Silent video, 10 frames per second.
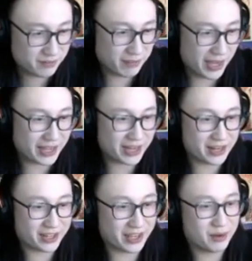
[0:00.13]
I'm done
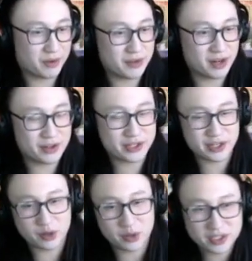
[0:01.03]
making Yu-Gi-Oh
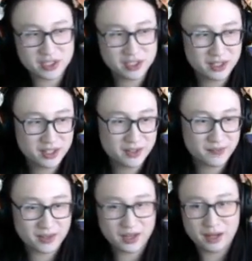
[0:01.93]
content. I'm really sorry
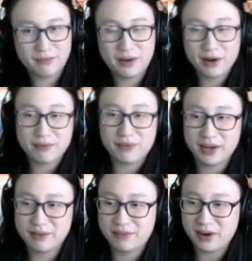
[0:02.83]
to all my fans that
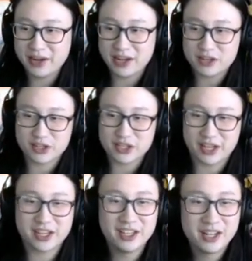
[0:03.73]
only watch my
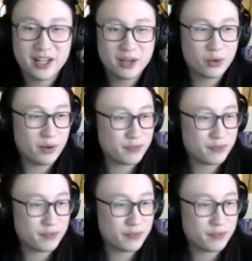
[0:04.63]
Yu-Gi-Oh videos, but